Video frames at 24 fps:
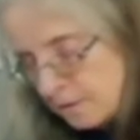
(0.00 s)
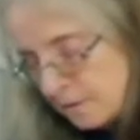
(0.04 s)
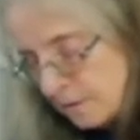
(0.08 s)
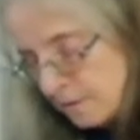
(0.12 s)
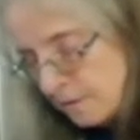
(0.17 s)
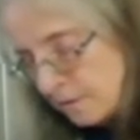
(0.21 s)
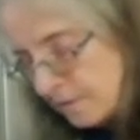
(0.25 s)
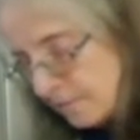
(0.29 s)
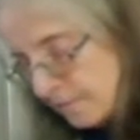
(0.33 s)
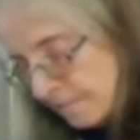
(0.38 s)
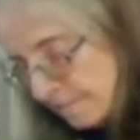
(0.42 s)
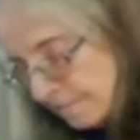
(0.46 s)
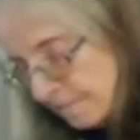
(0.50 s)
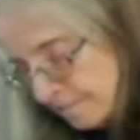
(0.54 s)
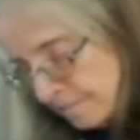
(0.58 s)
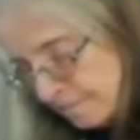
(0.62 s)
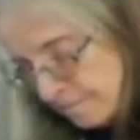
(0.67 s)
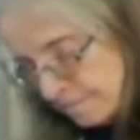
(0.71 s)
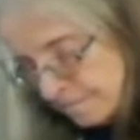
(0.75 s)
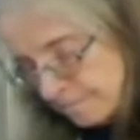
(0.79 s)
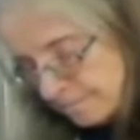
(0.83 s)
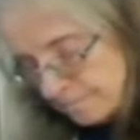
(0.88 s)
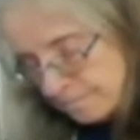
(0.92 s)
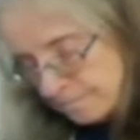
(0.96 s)

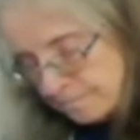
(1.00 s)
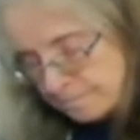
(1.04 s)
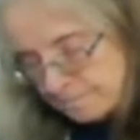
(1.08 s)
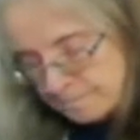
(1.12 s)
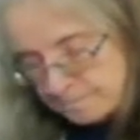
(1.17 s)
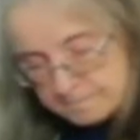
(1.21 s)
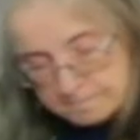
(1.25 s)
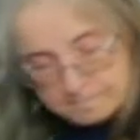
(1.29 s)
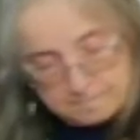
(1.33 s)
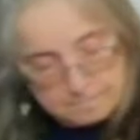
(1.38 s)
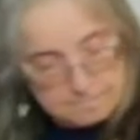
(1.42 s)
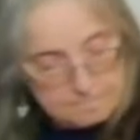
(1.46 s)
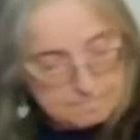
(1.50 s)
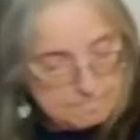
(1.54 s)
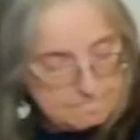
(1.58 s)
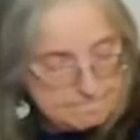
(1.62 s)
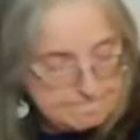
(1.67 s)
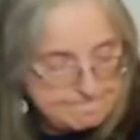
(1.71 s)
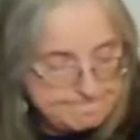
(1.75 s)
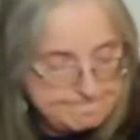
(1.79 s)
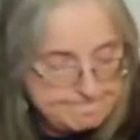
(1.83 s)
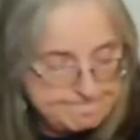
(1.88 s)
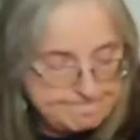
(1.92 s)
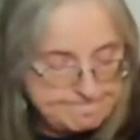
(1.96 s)

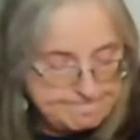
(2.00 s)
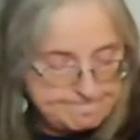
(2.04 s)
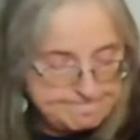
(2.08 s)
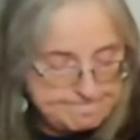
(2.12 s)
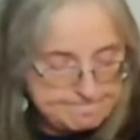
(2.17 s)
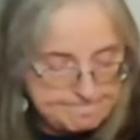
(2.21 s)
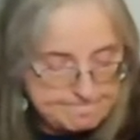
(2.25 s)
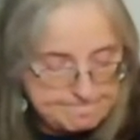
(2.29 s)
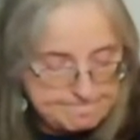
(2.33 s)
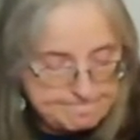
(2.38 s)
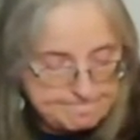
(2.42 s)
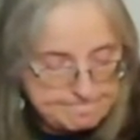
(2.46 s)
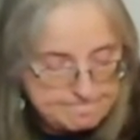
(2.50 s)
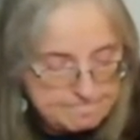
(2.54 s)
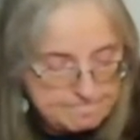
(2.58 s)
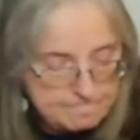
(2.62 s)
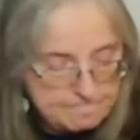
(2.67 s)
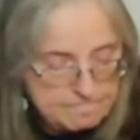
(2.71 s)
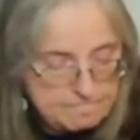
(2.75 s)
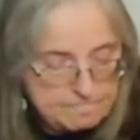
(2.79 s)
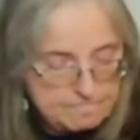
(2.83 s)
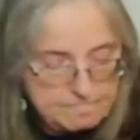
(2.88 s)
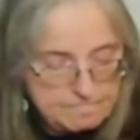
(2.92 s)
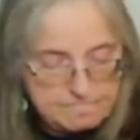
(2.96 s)

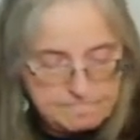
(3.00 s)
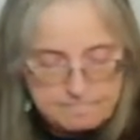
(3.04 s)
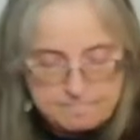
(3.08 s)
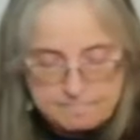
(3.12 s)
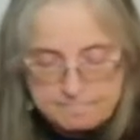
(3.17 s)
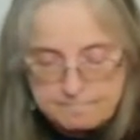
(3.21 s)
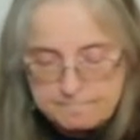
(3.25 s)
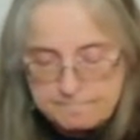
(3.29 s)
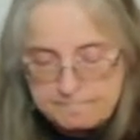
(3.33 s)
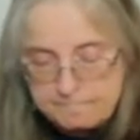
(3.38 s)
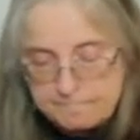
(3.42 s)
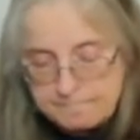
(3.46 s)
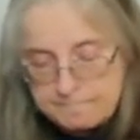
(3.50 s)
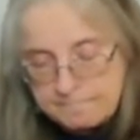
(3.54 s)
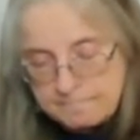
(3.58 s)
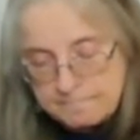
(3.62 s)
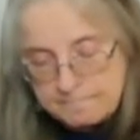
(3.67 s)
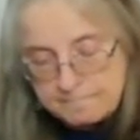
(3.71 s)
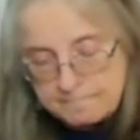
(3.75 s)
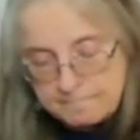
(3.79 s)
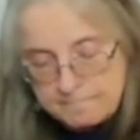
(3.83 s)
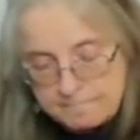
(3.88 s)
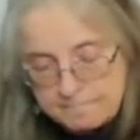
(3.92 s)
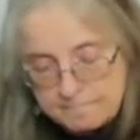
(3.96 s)

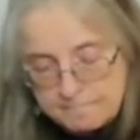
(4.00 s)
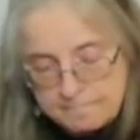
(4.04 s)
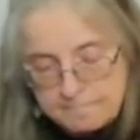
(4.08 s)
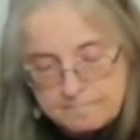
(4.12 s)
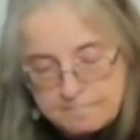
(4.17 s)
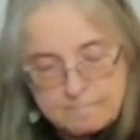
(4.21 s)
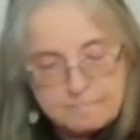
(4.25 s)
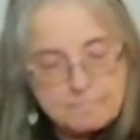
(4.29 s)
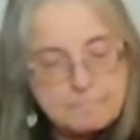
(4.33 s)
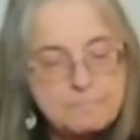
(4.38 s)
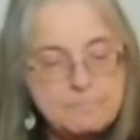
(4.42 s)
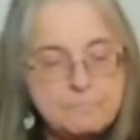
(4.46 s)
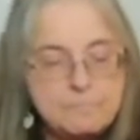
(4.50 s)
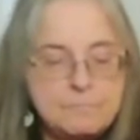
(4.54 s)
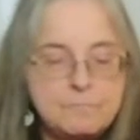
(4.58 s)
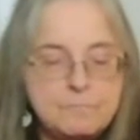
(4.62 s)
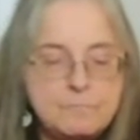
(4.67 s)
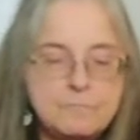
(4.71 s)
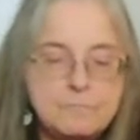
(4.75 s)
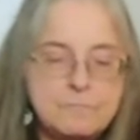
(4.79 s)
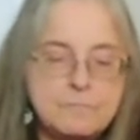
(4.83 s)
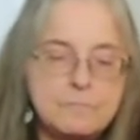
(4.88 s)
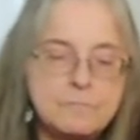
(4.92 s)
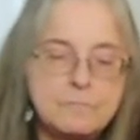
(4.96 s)

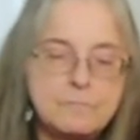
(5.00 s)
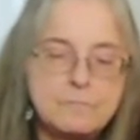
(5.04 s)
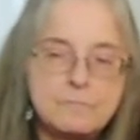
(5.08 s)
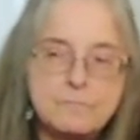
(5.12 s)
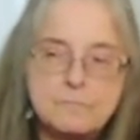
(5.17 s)
(no one is talking)